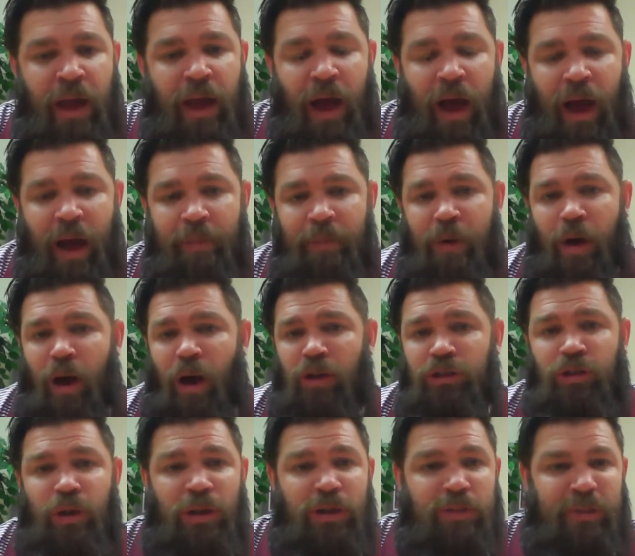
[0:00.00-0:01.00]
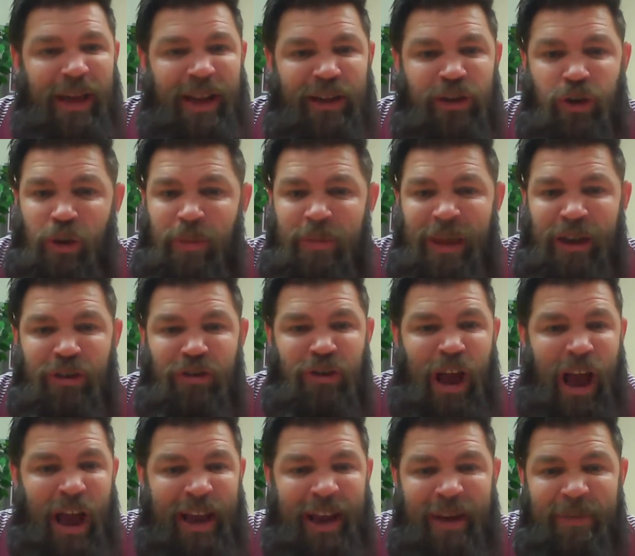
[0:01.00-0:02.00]
Also explain to them that you're
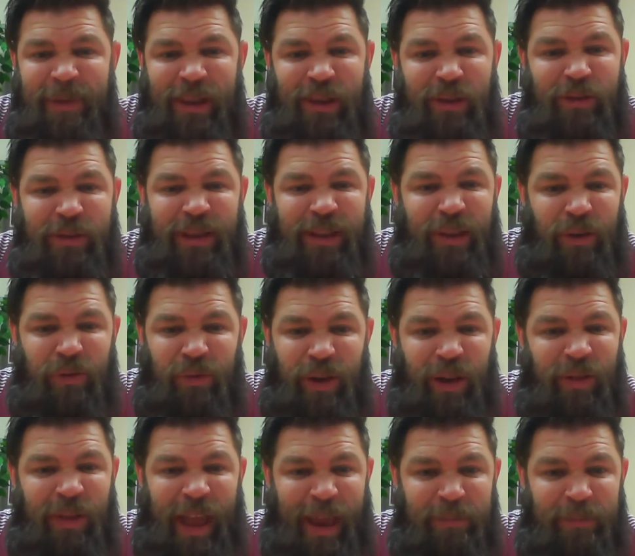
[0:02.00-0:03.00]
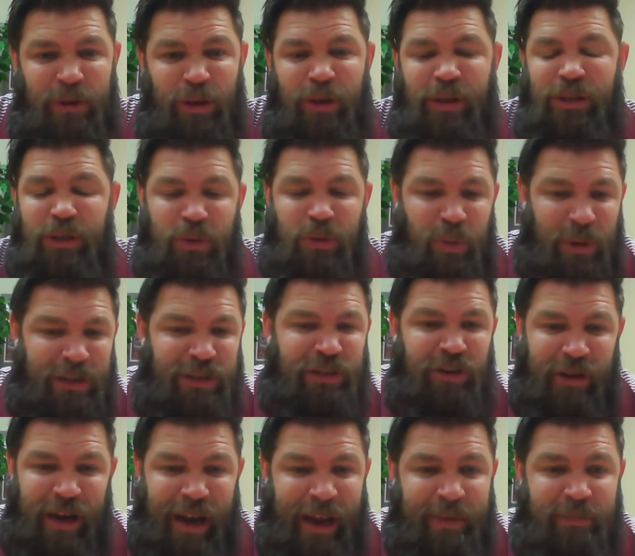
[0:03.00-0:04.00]
not going to be using their real name. You can switch
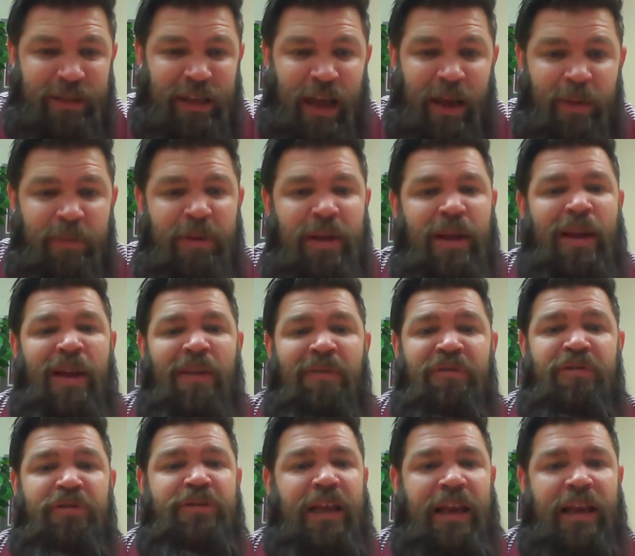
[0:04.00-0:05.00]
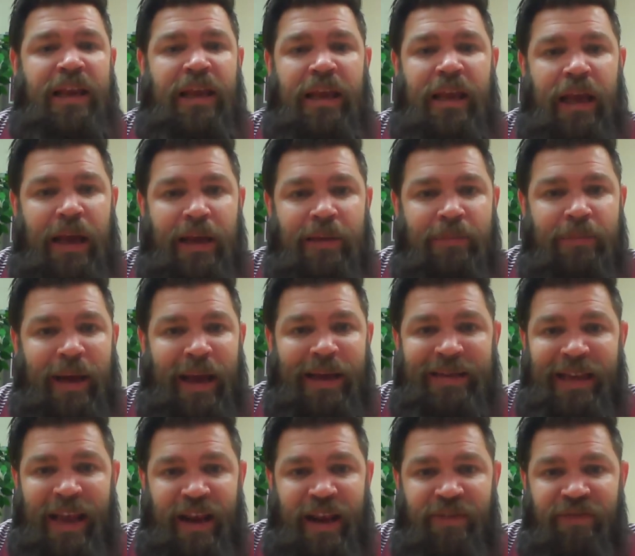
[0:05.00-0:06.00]
their names up. If there's any
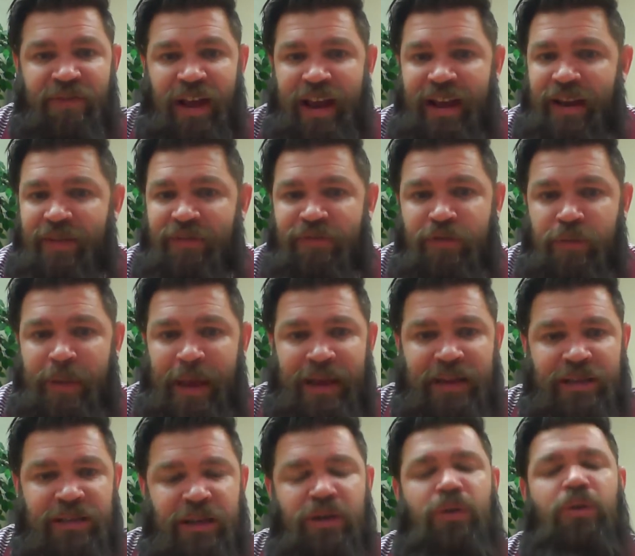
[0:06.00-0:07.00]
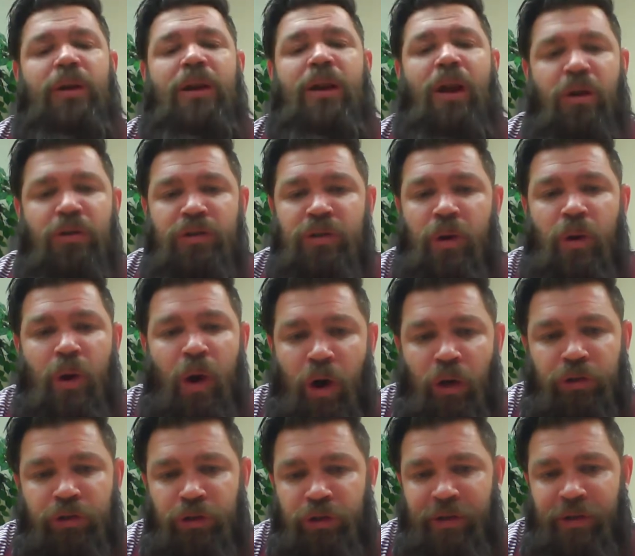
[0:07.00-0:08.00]
identifying information, you can also
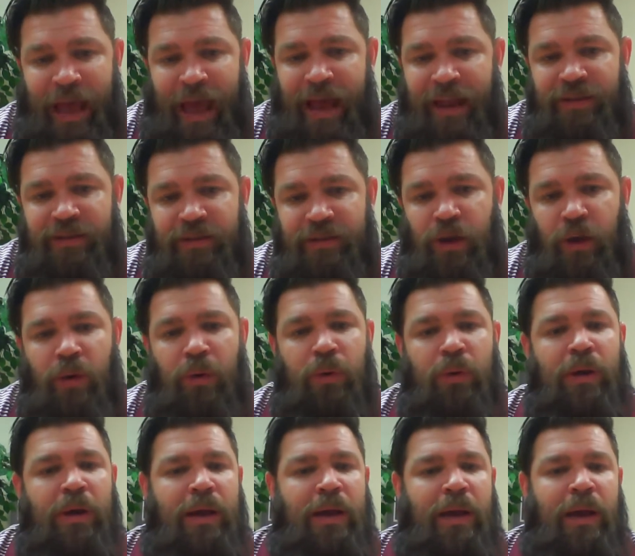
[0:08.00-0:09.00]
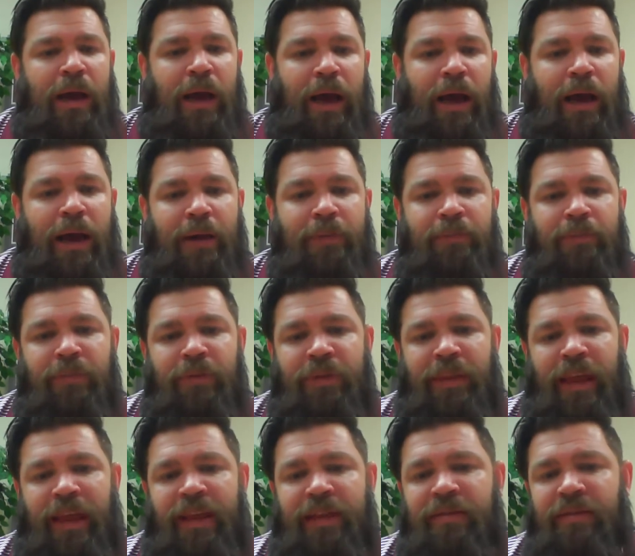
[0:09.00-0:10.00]
alter that, so
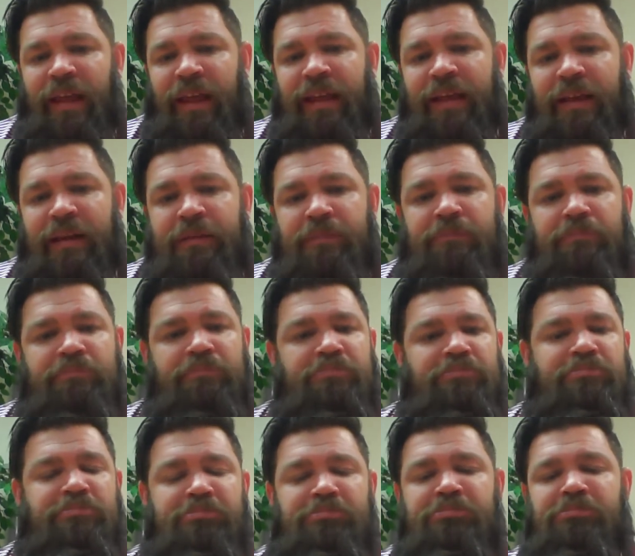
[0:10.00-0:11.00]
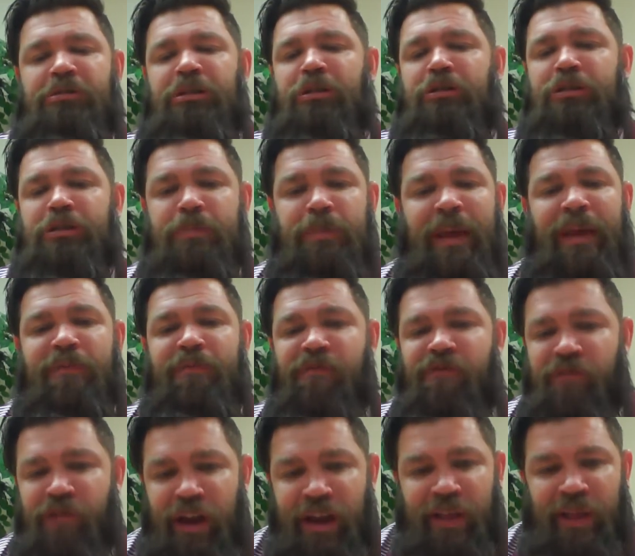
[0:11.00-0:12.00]
they can speak
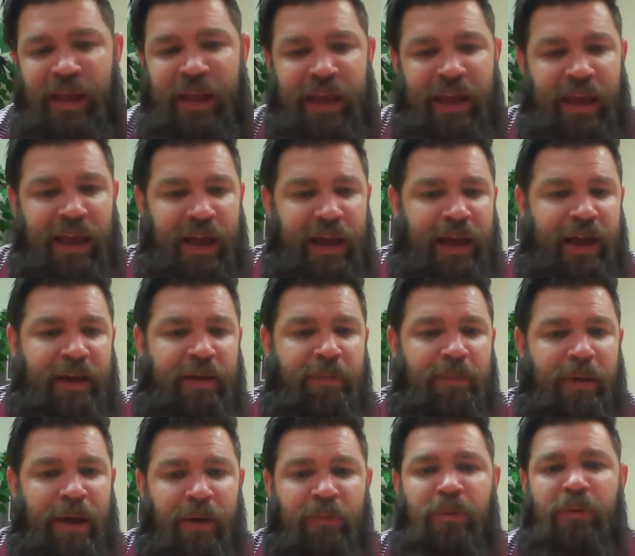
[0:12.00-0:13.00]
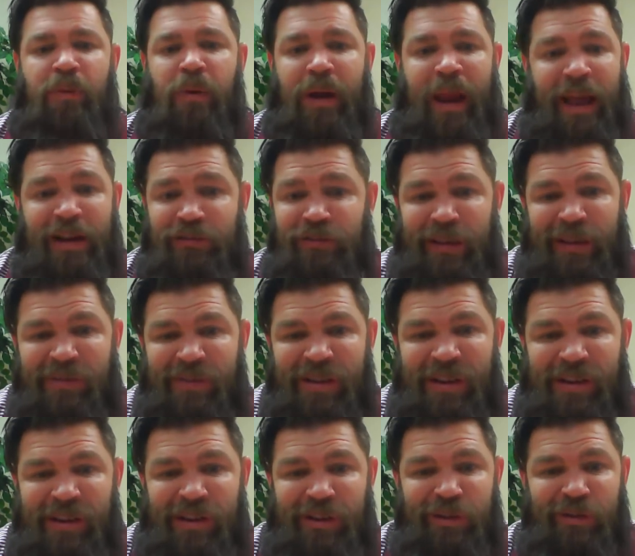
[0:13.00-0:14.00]
freely, and we won't actually
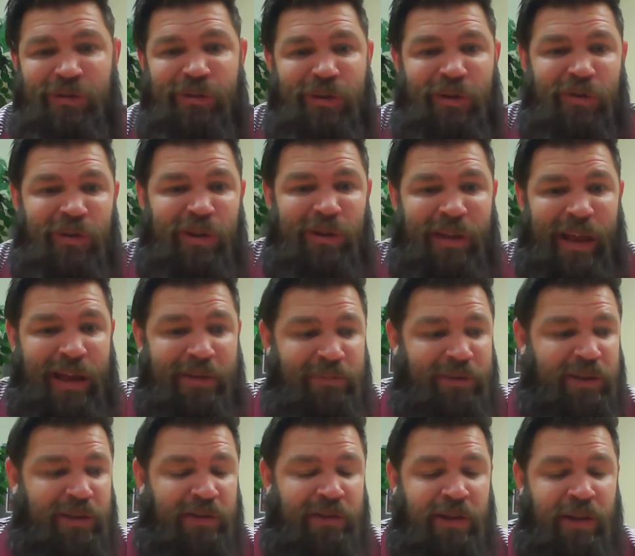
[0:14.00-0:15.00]
even use their real names.